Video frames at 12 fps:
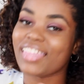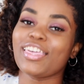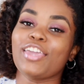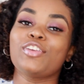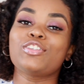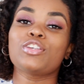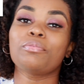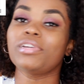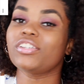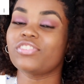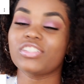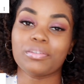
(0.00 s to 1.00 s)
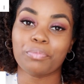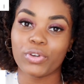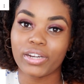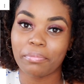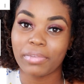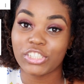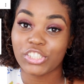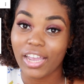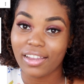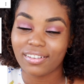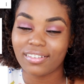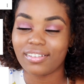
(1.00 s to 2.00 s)
thank you so much for supporting my
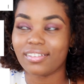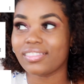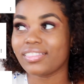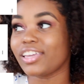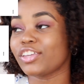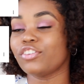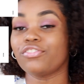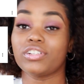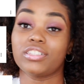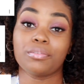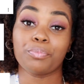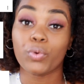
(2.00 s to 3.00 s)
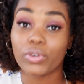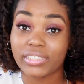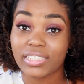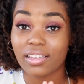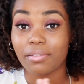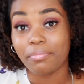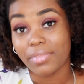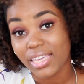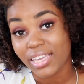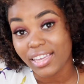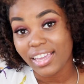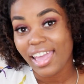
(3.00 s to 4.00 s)
channel. Thank you for supporting
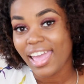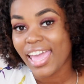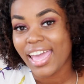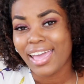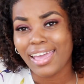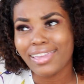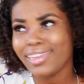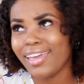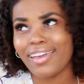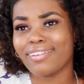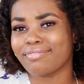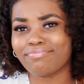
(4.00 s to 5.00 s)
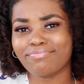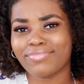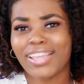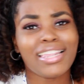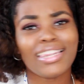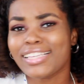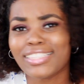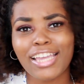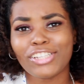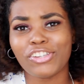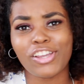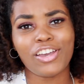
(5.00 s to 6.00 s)
me. And yeah, let's
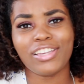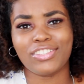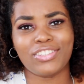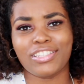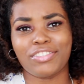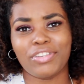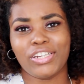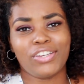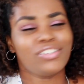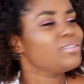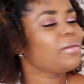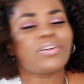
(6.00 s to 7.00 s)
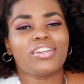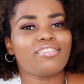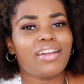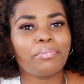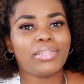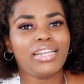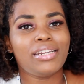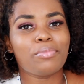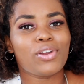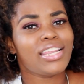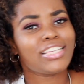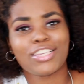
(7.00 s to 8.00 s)
get straight on into this video. I'm not going to ramble
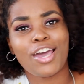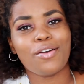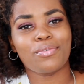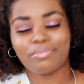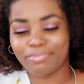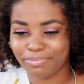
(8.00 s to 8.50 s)
anymore. Let's go.